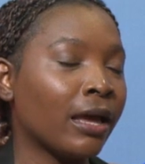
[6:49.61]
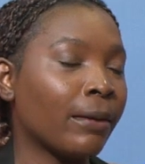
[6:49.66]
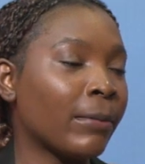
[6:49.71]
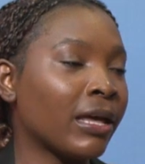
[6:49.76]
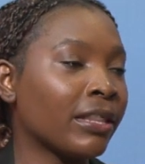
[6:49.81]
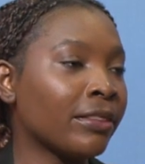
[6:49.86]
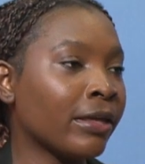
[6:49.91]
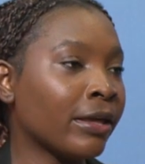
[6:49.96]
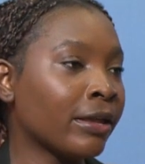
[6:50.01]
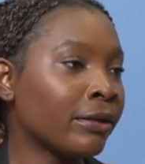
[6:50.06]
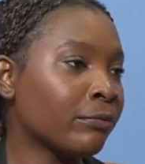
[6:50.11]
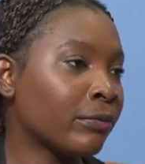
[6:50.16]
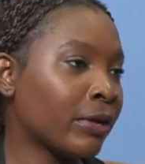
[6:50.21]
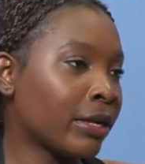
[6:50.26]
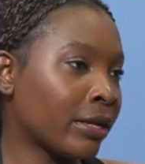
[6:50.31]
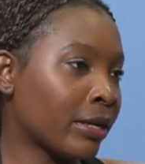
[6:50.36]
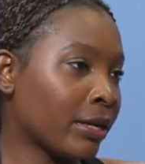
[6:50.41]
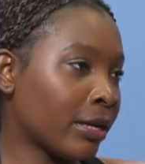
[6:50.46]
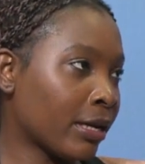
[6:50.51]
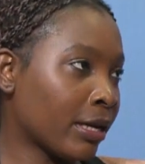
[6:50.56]
but then
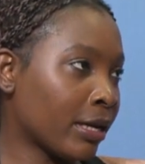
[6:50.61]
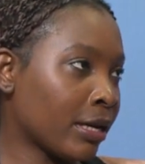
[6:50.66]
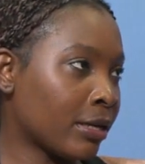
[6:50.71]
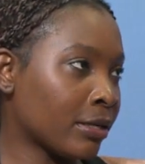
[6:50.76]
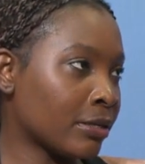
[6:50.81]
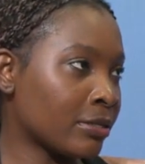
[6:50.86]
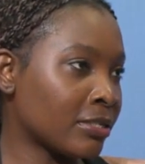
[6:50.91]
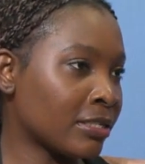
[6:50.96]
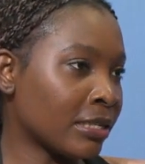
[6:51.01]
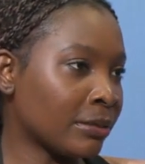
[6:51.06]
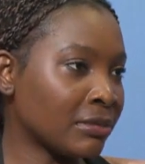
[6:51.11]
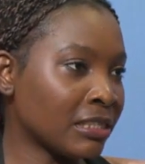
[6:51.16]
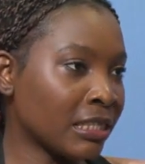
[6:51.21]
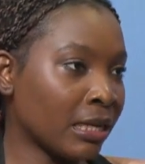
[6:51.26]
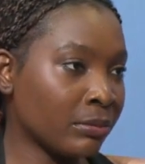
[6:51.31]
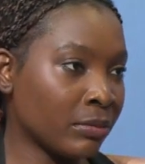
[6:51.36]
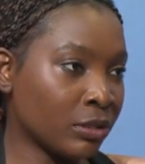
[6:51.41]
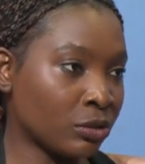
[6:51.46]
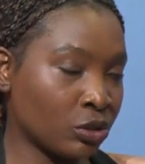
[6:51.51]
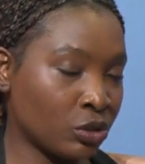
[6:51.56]
when uh,
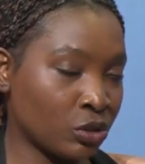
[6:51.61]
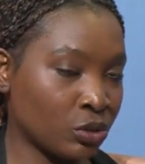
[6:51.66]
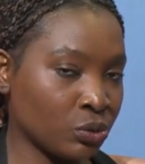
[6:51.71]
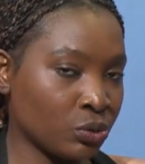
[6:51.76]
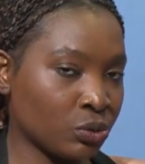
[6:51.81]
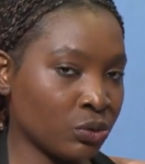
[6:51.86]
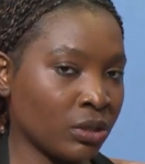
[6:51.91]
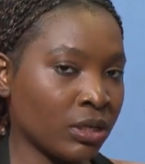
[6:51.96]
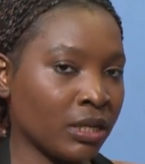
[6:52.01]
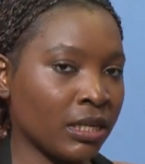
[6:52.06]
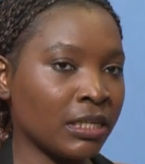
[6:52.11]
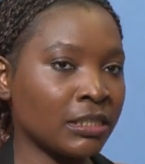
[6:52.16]
sometime in June,